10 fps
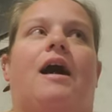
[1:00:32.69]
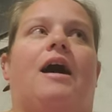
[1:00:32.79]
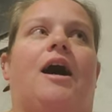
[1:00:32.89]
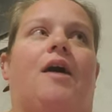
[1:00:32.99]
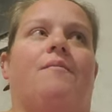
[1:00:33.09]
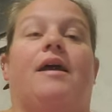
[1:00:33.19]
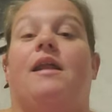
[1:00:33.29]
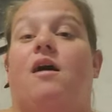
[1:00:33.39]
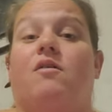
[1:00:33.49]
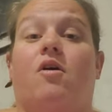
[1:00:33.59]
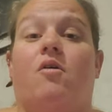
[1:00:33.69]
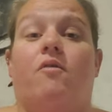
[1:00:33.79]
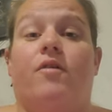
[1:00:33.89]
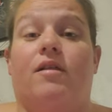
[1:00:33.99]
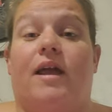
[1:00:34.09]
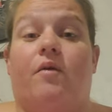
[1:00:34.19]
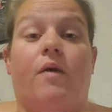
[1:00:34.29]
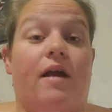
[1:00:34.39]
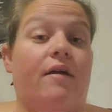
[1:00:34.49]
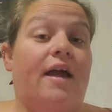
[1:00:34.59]
Um, and I'll go over like
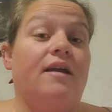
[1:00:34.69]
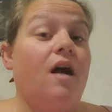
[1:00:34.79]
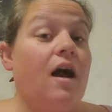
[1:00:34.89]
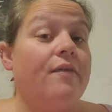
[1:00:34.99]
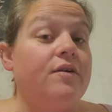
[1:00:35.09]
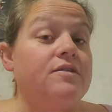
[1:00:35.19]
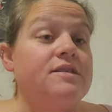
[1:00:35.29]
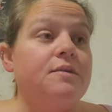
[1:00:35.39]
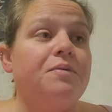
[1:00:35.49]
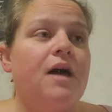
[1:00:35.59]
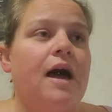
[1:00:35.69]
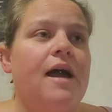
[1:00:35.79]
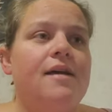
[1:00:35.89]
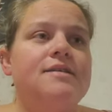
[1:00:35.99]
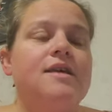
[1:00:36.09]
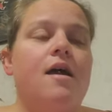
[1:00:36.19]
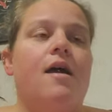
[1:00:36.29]
where I got those supplies